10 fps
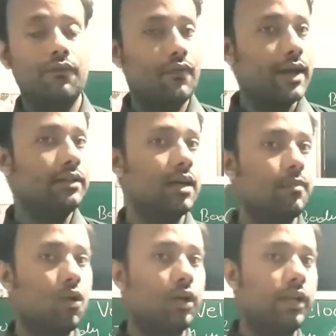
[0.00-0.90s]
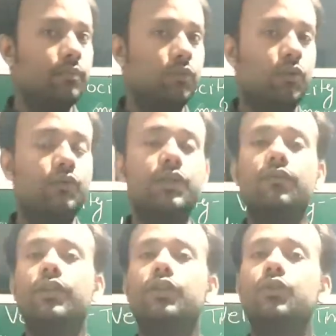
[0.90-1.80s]
when the body moves
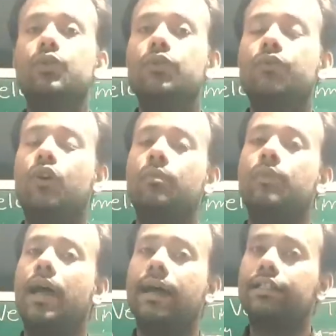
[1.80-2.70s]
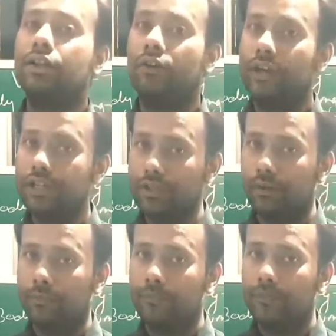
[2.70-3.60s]
with uniform
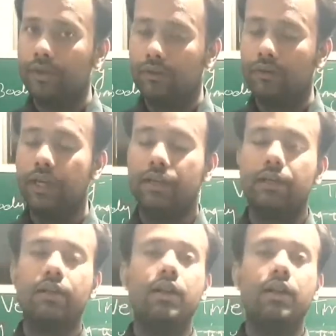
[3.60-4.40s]
acceleration, right?